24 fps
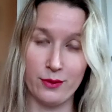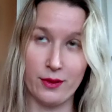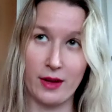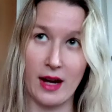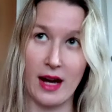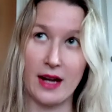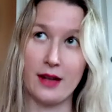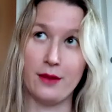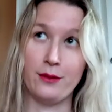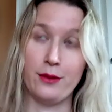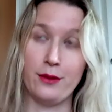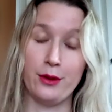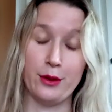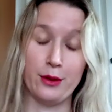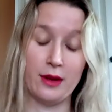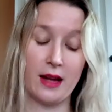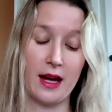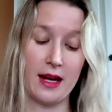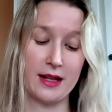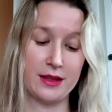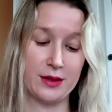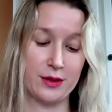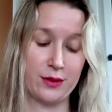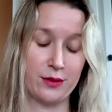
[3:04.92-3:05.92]
kind of
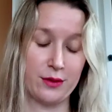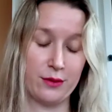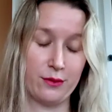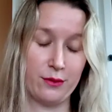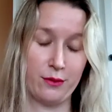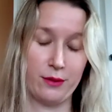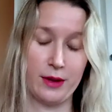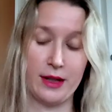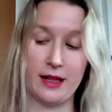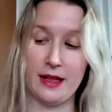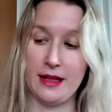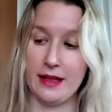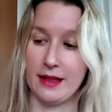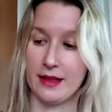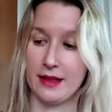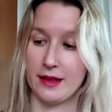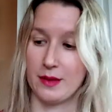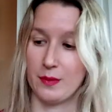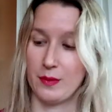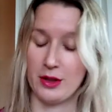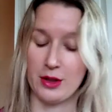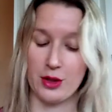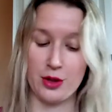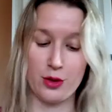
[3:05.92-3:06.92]
utilize readings.
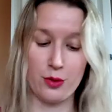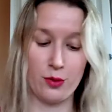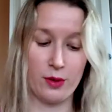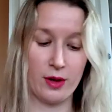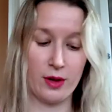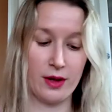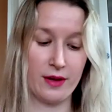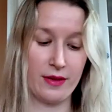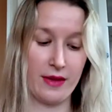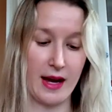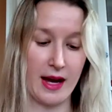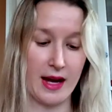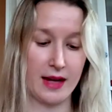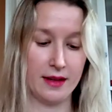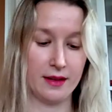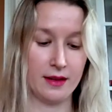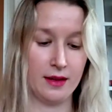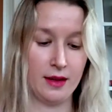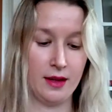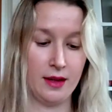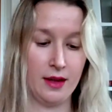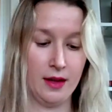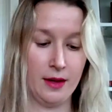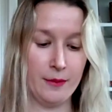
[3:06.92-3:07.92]
Be sure that
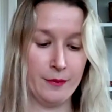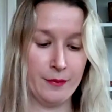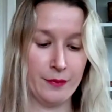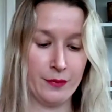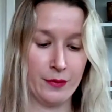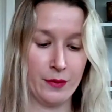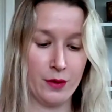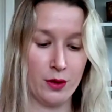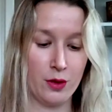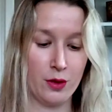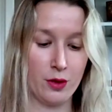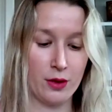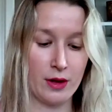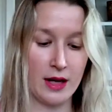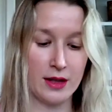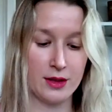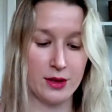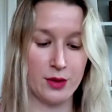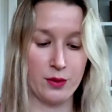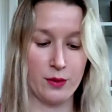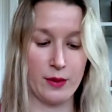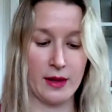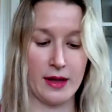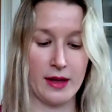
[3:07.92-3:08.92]
you're not
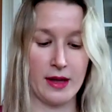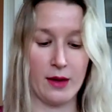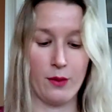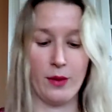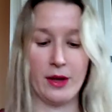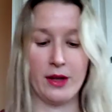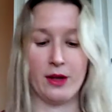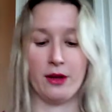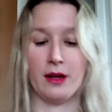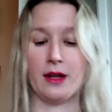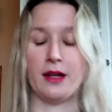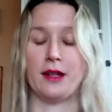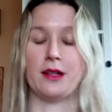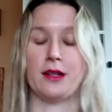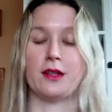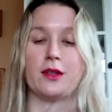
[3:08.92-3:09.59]
doing it when you're in a